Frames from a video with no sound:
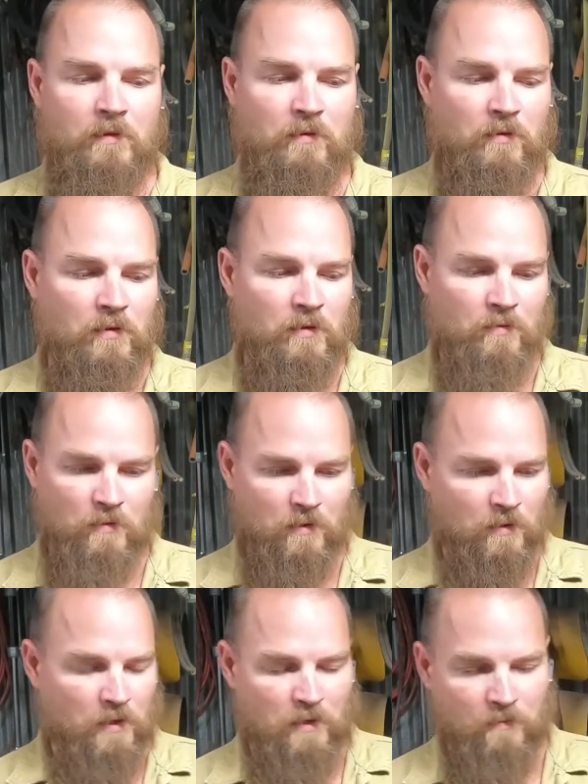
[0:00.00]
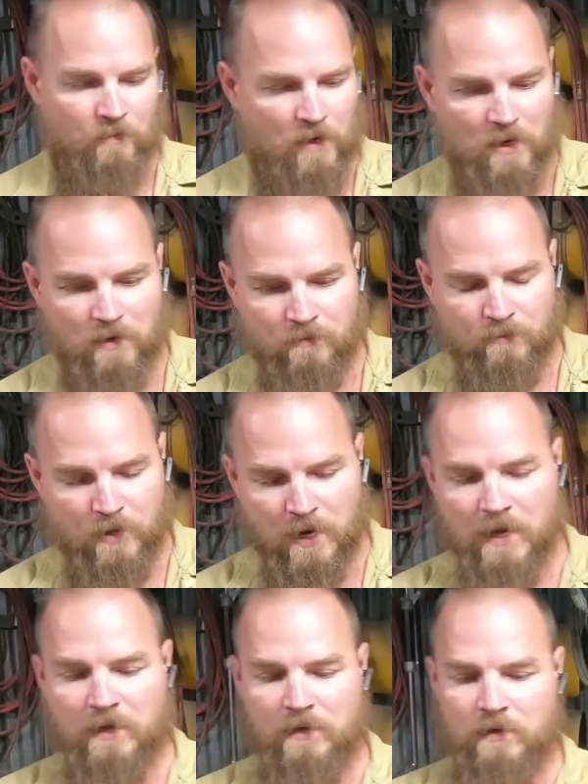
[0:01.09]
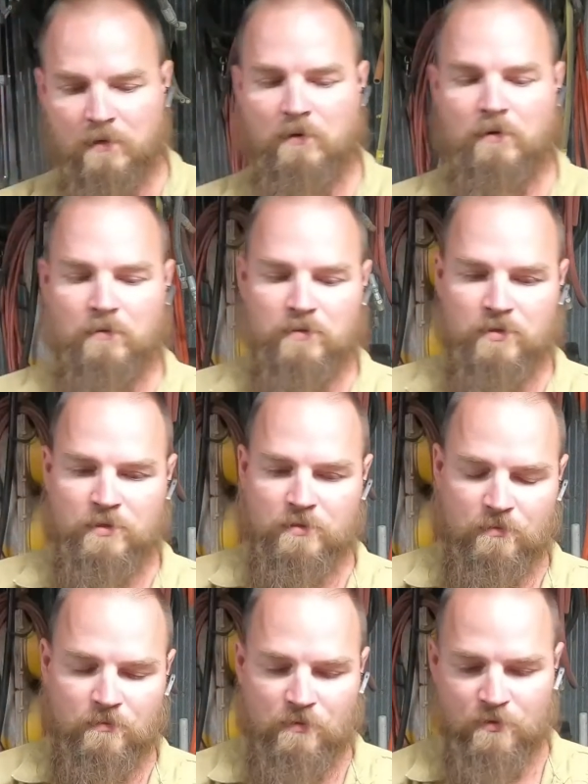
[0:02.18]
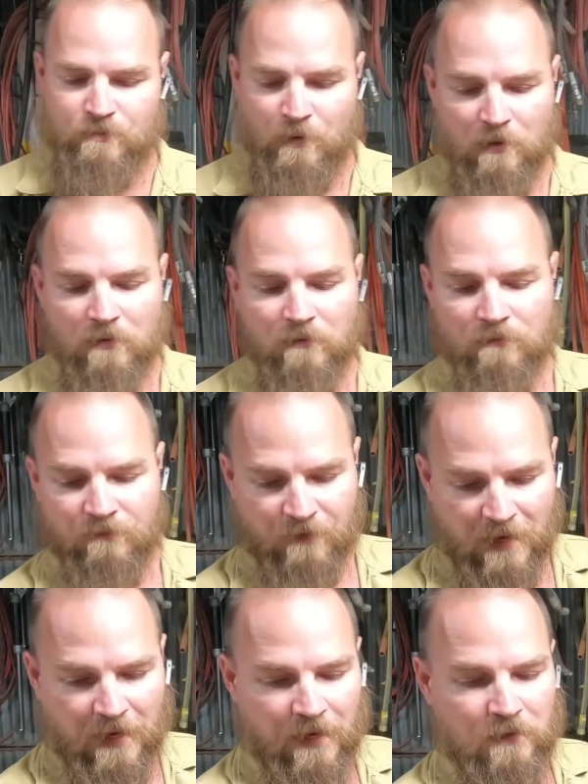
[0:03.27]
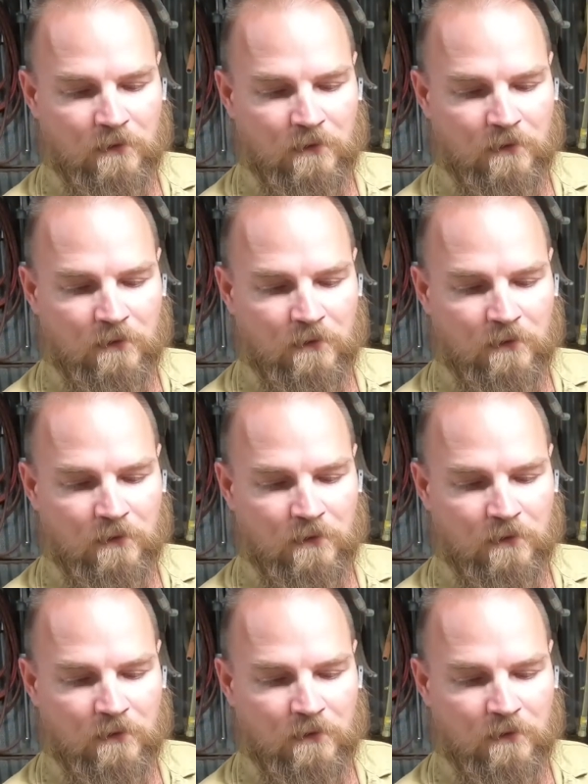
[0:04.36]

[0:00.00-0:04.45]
You know, and I'm not bragging here, I'm just speaking fact.